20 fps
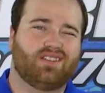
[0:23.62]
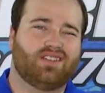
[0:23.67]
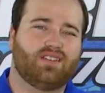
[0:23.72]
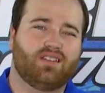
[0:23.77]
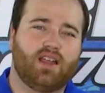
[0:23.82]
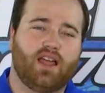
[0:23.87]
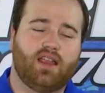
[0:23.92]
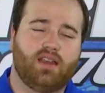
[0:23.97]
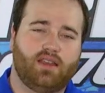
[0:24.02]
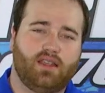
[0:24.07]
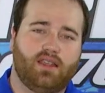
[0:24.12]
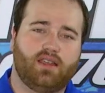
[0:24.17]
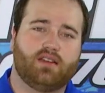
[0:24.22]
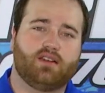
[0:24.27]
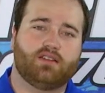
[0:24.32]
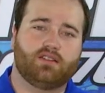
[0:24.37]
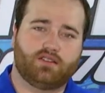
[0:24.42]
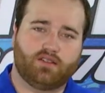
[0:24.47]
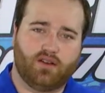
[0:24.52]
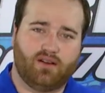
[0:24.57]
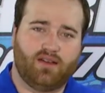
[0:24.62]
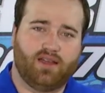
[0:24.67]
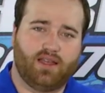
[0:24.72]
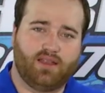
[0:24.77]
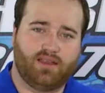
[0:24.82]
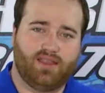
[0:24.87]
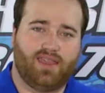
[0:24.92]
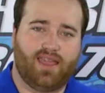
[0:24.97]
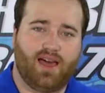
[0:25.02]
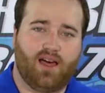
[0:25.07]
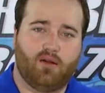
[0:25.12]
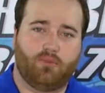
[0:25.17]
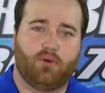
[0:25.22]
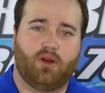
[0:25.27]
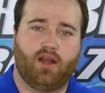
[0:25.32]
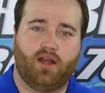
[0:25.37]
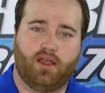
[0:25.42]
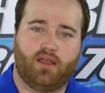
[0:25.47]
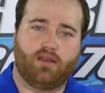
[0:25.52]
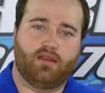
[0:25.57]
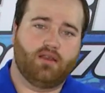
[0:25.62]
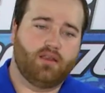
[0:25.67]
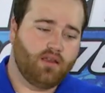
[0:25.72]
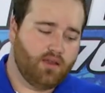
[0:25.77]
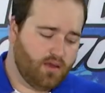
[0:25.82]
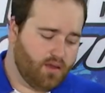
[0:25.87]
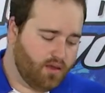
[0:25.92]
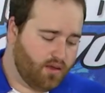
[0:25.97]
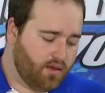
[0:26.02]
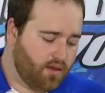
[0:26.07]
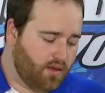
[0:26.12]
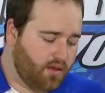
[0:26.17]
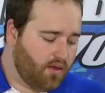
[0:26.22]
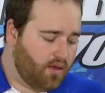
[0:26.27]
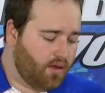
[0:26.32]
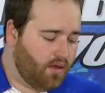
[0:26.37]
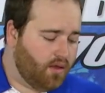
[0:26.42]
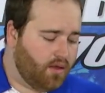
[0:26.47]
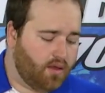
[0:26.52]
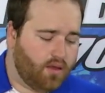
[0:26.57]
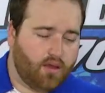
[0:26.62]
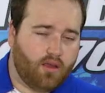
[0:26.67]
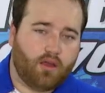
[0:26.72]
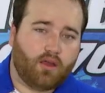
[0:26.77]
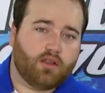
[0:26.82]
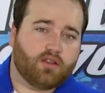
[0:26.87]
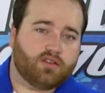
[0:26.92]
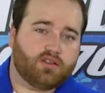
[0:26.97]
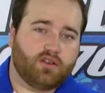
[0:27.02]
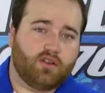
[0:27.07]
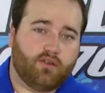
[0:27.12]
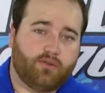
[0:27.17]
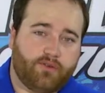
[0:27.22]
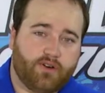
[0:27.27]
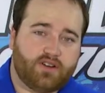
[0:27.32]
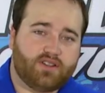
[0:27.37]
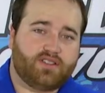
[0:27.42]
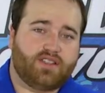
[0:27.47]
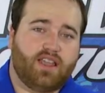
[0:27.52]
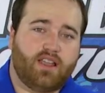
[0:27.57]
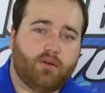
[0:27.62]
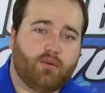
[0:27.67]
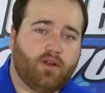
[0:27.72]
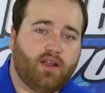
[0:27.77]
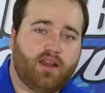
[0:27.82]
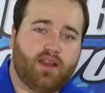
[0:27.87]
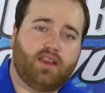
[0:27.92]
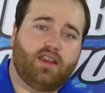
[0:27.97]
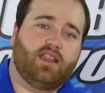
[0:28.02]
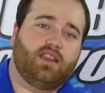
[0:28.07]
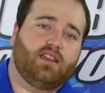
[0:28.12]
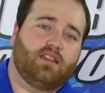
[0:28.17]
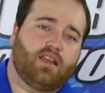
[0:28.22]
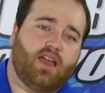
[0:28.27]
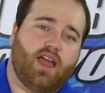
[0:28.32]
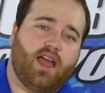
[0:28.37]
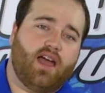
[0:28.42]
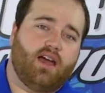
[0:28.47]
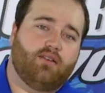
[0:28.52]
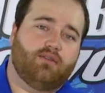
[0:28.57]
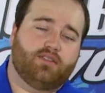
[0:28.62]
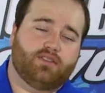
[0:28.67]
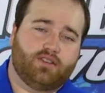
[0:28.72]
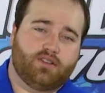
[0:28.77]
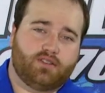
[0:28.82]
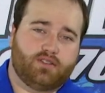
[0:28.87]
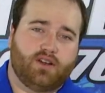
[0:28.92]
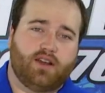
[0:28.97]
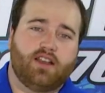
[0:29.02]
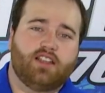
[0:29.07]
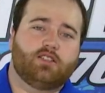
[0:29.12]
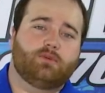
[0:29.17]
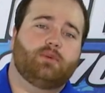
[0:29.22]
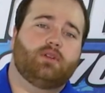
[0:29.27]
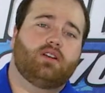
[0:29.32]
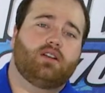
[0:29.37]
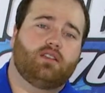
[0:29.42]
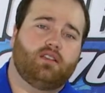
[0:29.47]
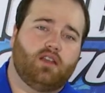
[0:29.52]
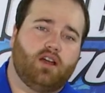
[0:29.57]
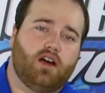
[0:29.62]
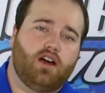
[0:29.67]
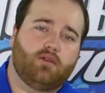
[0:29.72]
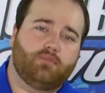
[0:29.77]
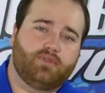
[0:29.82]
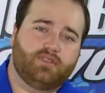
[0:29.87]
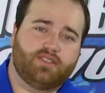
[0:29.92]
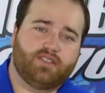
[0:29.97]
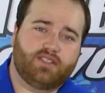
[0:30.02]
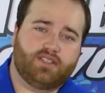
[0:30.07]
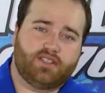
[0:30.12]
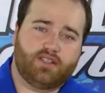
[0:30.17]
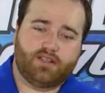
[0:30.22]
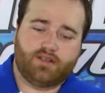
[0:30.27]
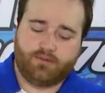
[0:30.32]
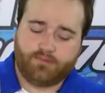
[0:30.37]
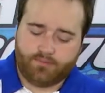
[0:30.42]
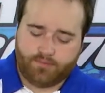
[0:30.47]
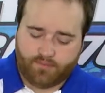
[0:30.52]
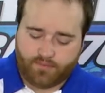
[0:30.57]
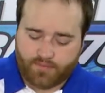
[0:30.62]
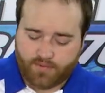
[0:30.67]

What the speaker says: a good idea to just go ahead and calibrate it. So the first thing we're going to need to have is your transmitter on the on position